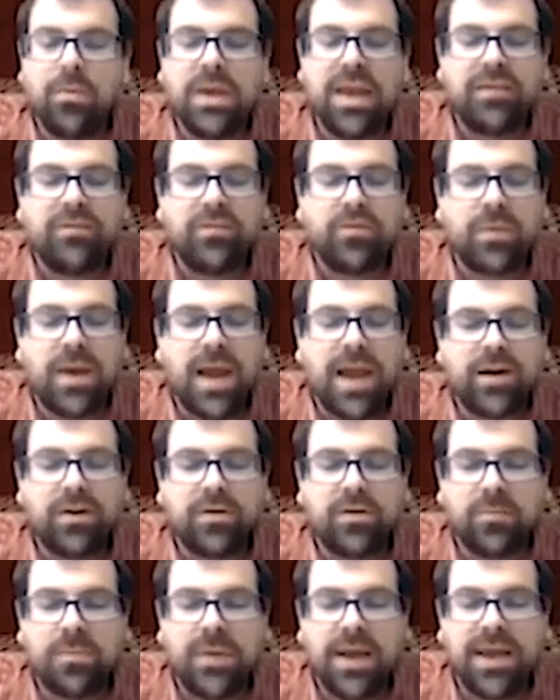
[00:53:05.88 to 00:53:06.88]
We have a
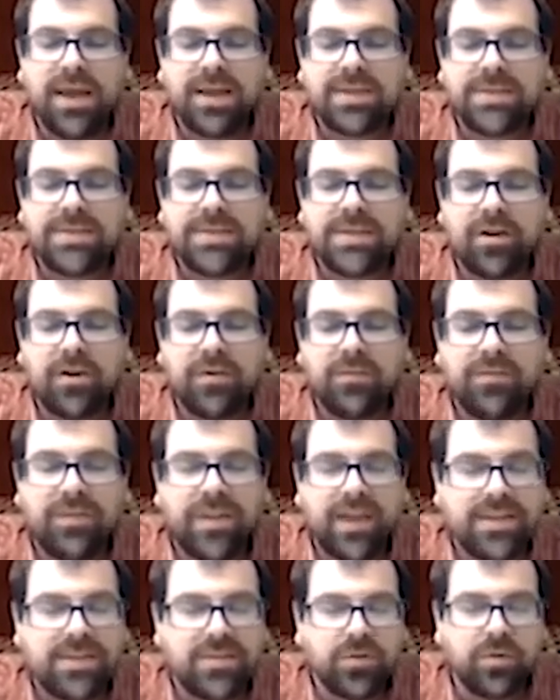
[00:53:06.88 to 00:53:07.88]
radical by itself.
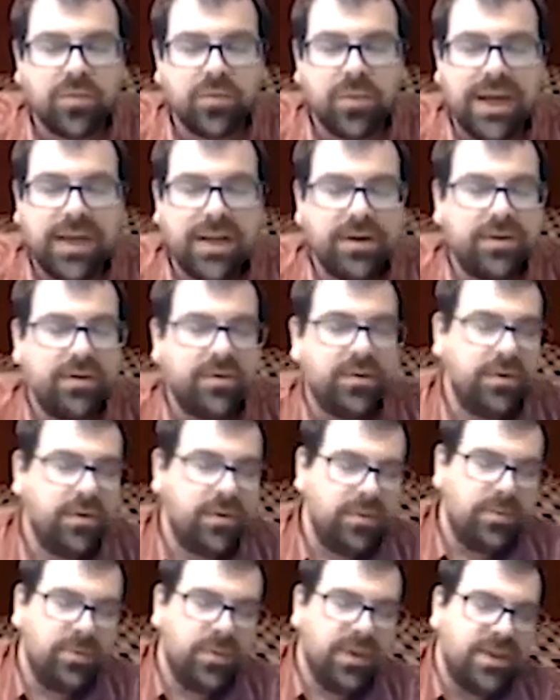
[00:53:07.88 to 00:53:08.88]
That's great.
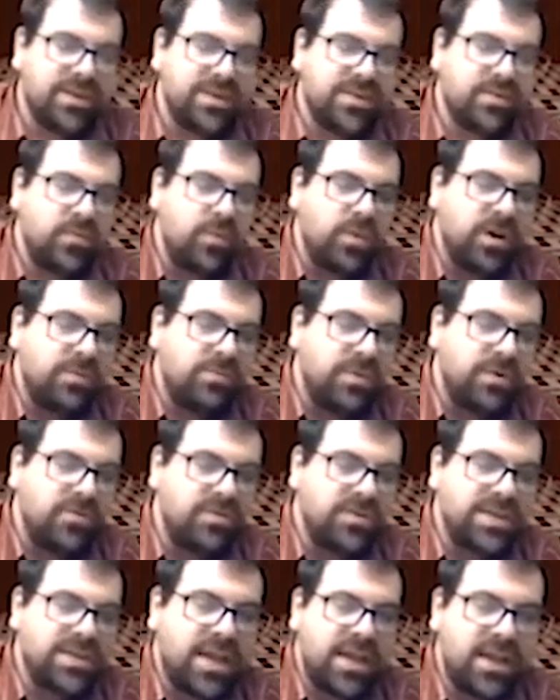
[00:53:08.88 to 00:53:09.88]
We can square
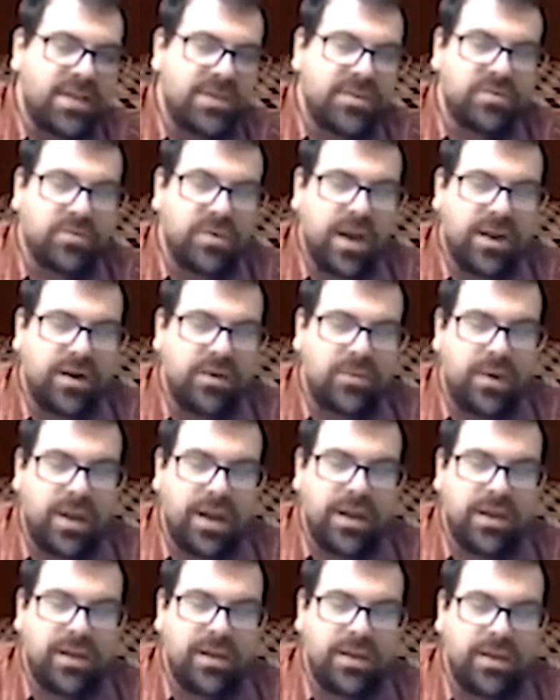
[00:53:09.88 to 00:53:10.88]
both sides right
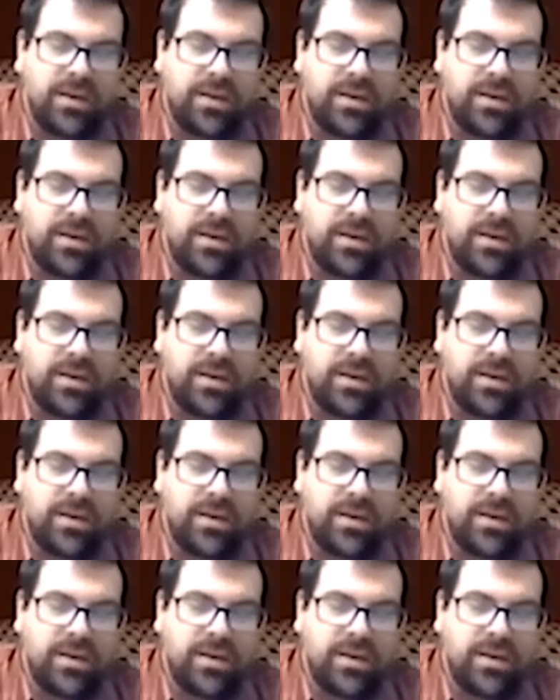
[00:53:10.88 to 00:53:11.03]
away.